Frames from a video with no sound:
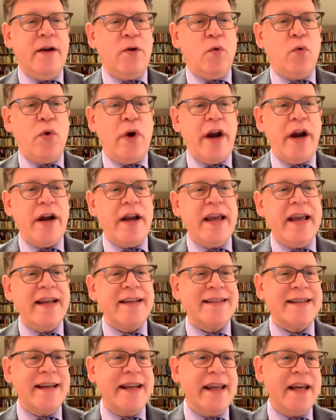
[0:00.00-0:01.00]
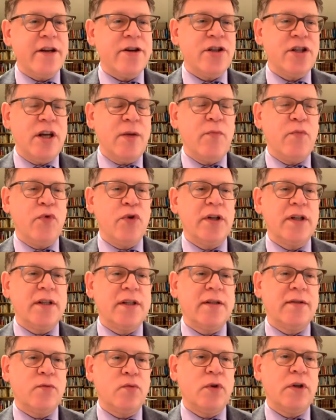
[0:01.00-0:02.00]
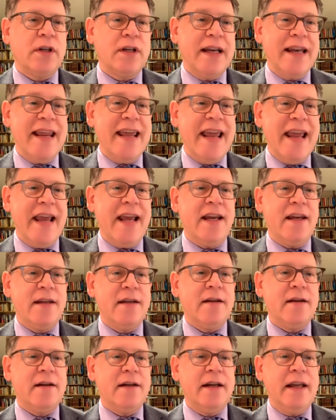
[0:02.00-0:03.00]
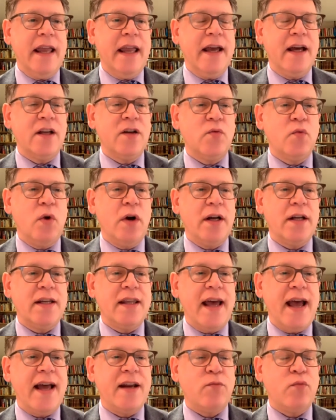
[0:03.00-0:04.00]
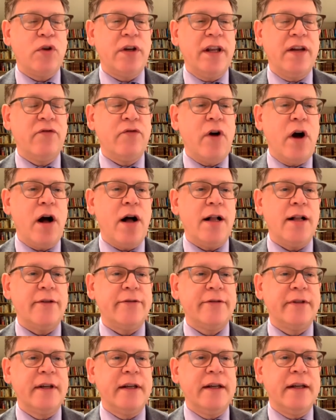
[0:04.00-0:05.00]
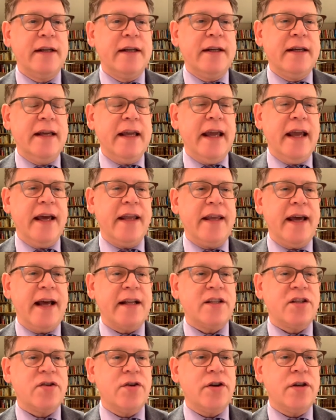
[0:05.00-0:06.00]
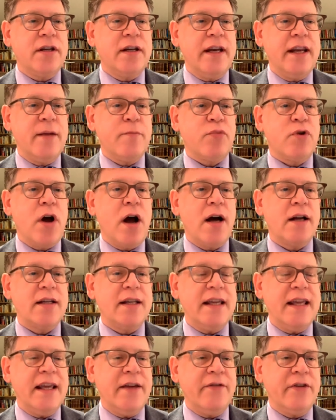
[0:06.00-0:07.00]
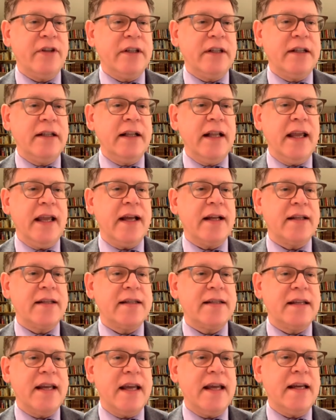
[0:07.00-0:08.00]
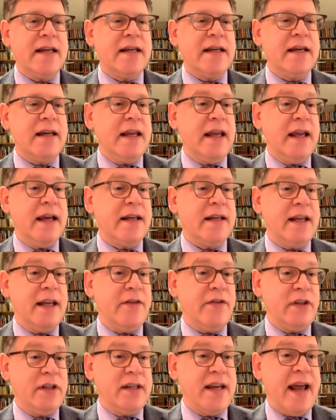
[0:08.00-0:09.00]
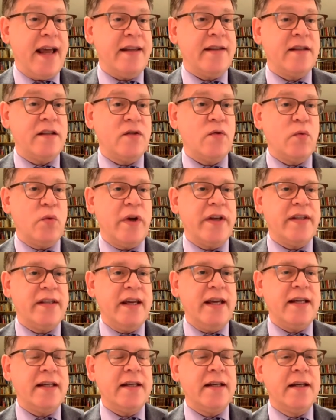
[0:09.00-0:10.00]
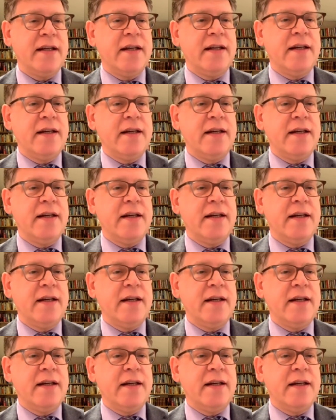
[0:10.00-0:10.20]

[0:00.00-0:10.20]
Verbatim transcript: where his leadership would, would lead and what that would involve. And that certainly brought evil and sin and even death with it.